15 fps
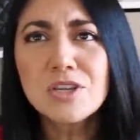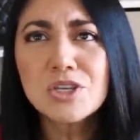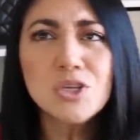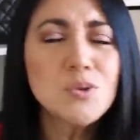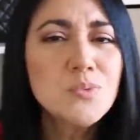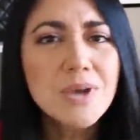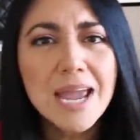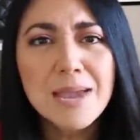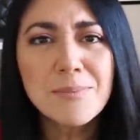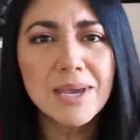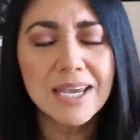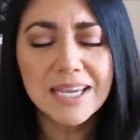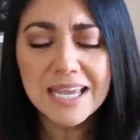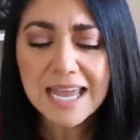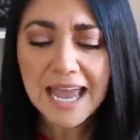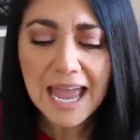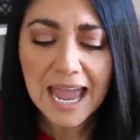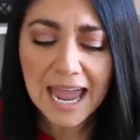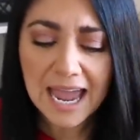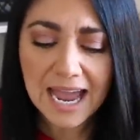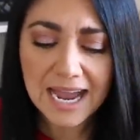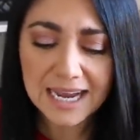You name it
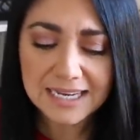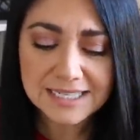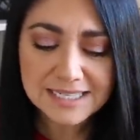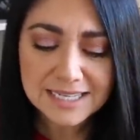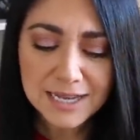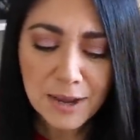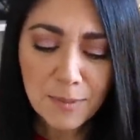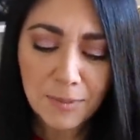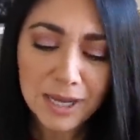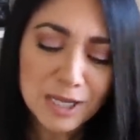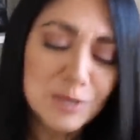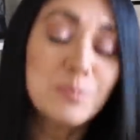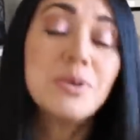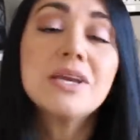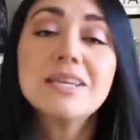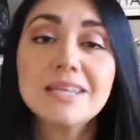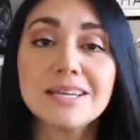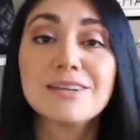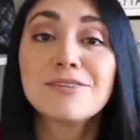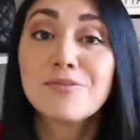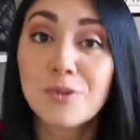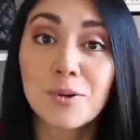and my
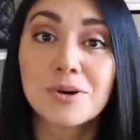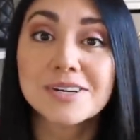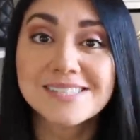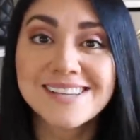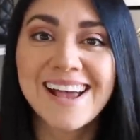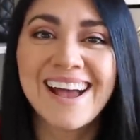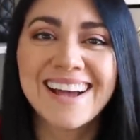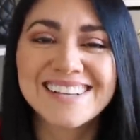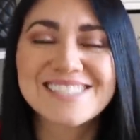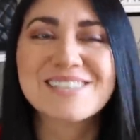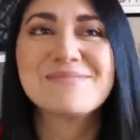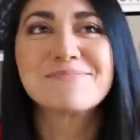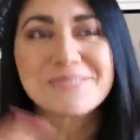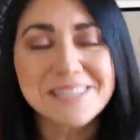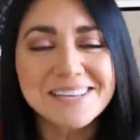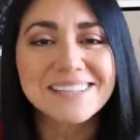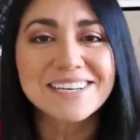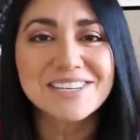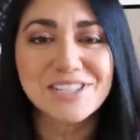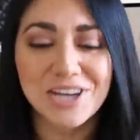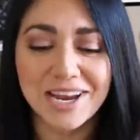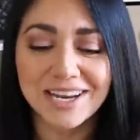opinion, of course, has
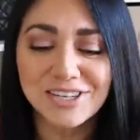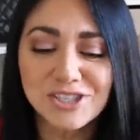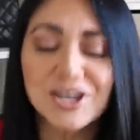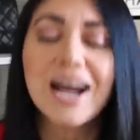completely changed.